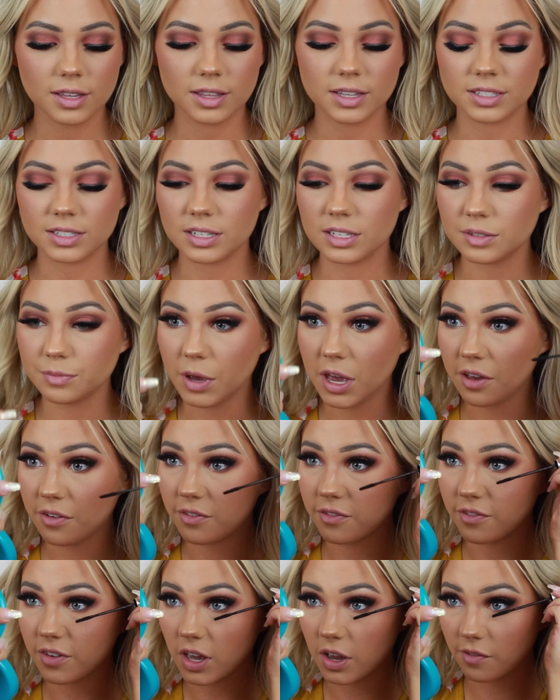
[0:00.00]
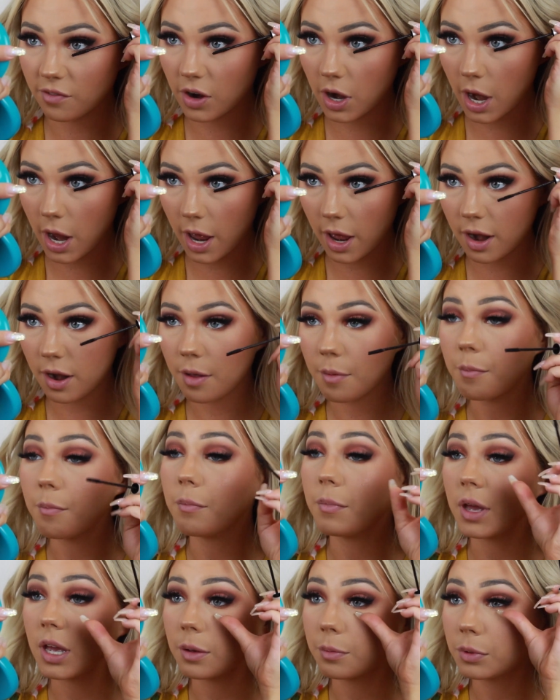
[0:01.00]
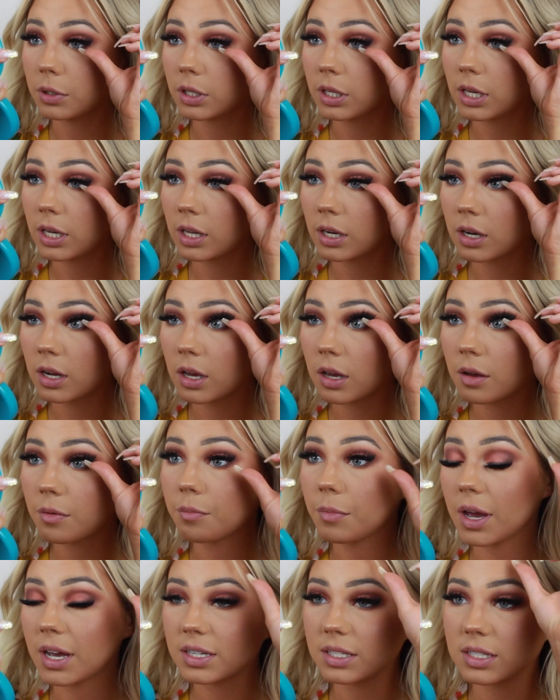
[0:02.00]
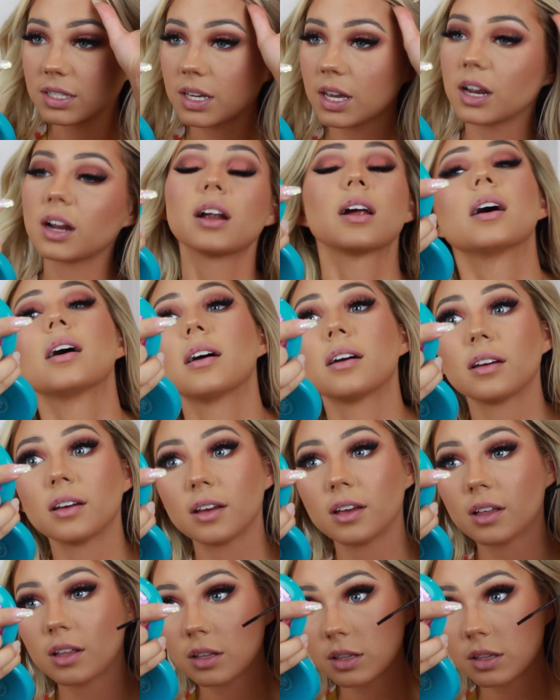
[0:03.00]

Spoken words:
This is my favorite Maybelline mascara.